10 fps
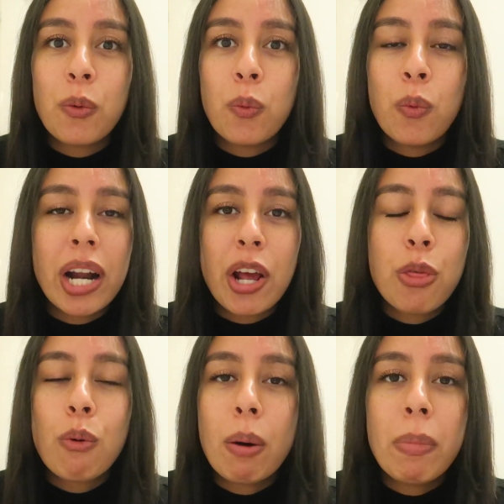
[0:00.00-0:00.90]
when I
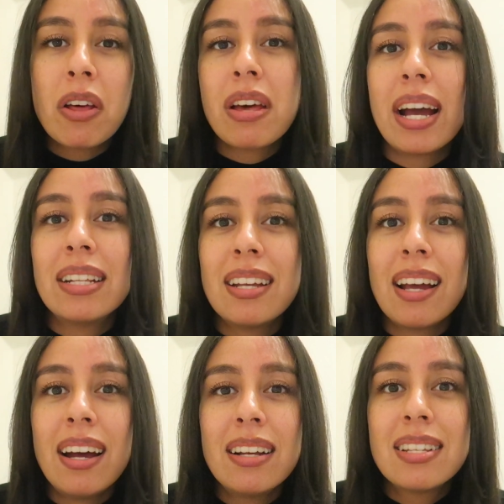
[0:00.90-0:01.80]
thought about the
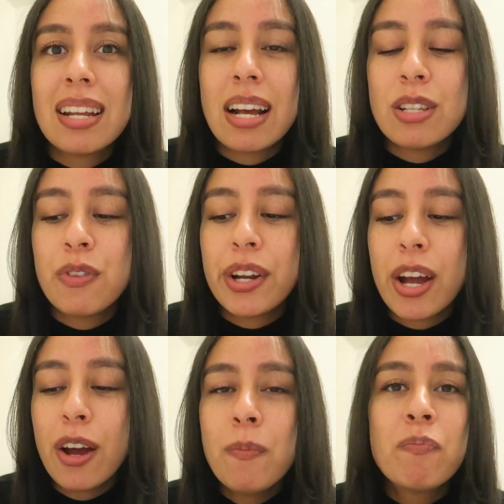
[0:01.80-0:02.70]
idea in today's
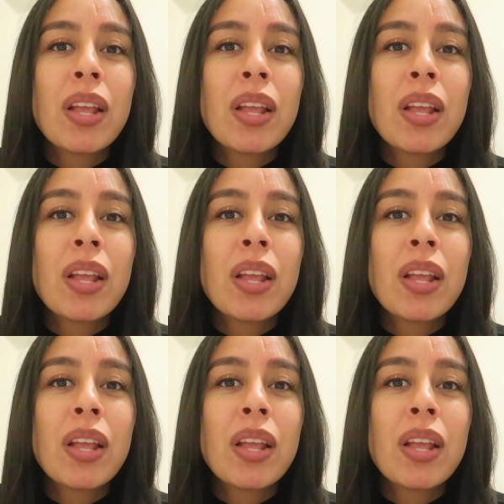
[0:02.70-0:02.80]
video.